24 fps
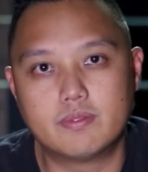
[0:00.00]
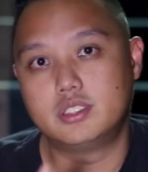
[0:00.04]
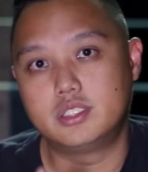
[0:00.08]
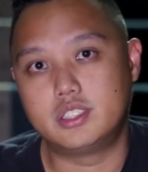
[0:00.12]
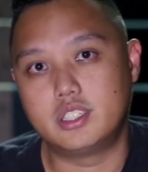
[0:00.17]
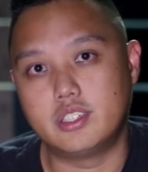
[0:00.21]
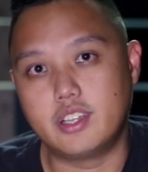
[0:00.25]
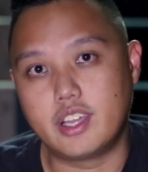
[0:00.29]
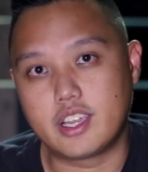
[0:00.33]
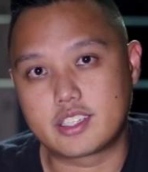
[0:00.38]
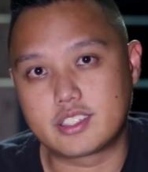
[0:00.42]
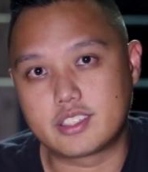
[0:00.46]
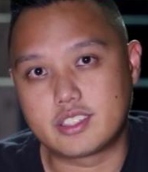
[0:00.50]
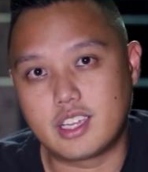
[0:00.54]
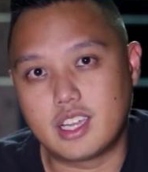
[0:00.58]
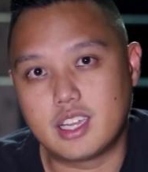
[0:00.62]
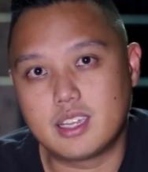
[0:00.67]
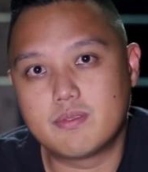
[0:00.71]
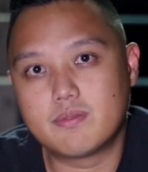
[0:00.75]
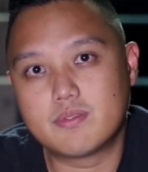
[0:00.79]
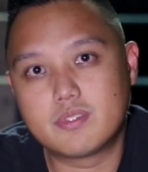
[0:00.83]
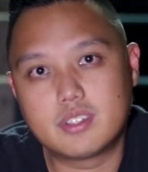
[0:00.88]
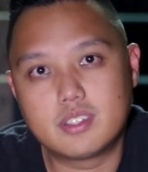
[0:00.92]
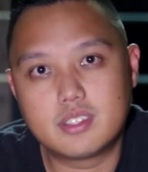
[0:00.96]
Until next
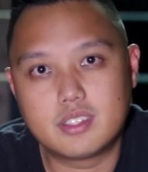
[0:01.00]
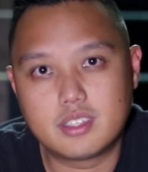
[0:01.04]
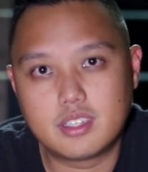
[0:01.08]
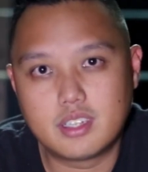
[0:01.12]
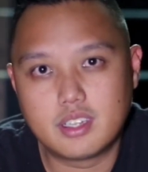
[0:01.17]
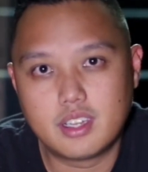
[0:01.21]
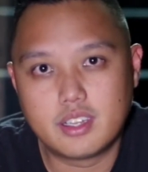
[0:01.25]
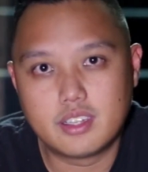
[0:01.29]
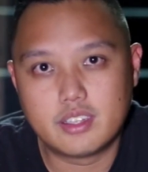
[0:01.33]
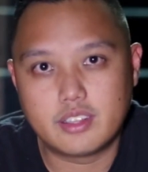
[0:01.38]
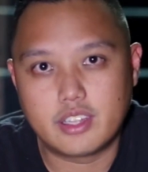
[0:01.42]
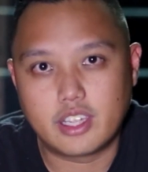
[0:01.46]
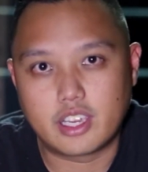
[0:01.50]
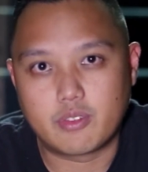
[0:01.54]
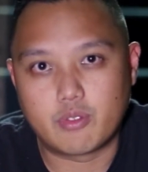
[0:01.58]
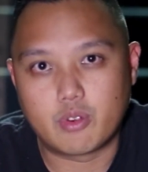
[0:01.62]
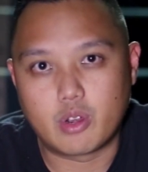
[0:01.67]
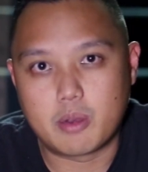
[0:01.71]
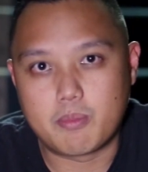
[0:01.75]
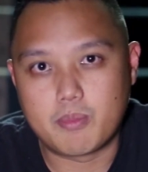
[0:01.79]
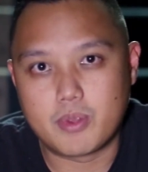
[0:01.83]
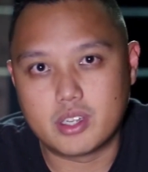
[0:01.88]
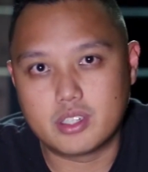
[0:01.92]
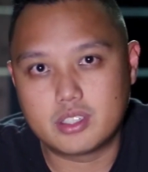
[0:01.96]
time, thank you
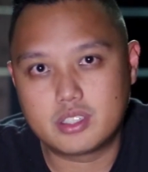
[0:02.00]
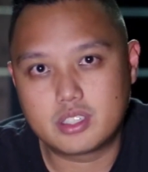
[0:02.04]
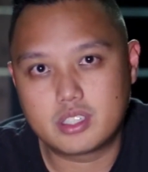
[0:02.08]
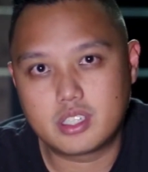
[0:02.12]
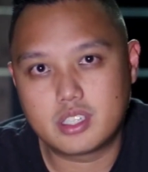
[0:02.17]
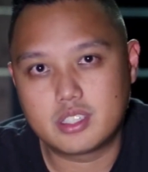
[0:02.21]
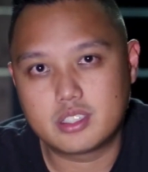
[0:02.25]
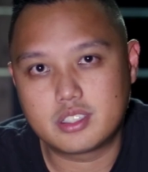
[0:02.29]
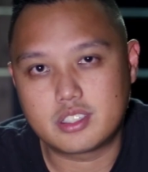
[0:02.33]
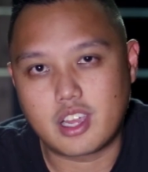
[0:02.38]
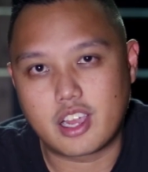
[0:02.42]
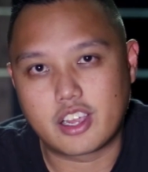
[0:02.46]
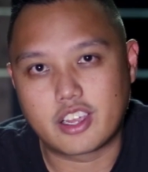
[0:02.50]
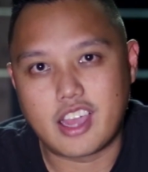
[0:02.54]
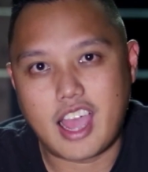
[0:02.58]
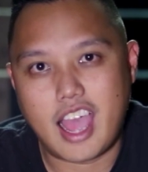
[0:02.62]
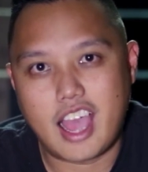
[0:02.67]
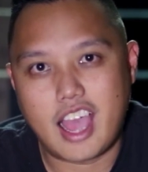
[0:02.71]
very much. Sanga